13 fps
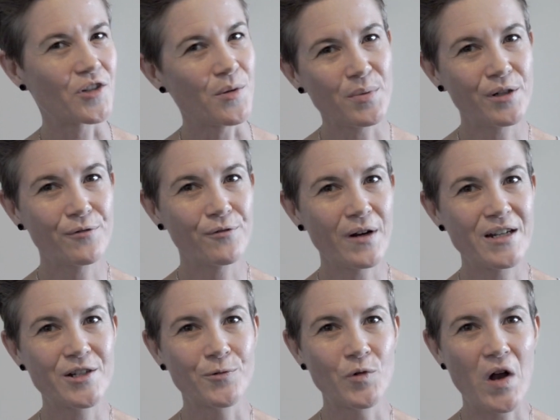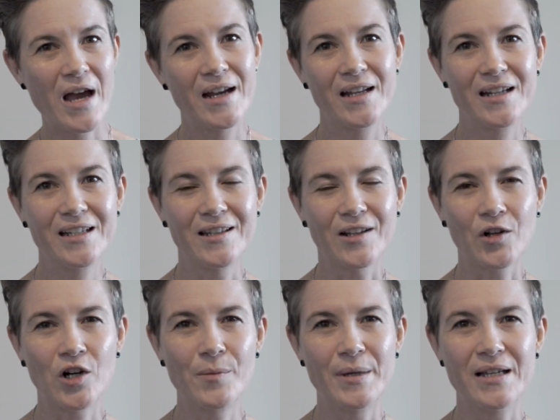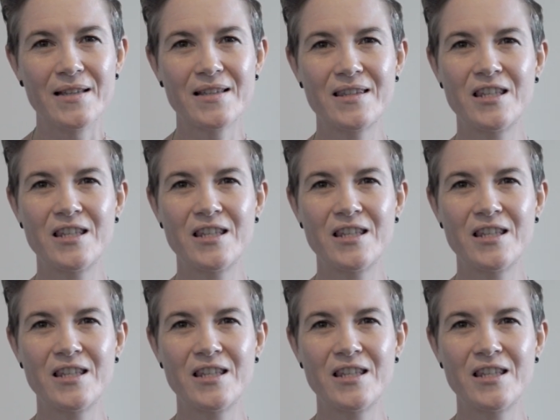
don't be afraid to write it in the comments.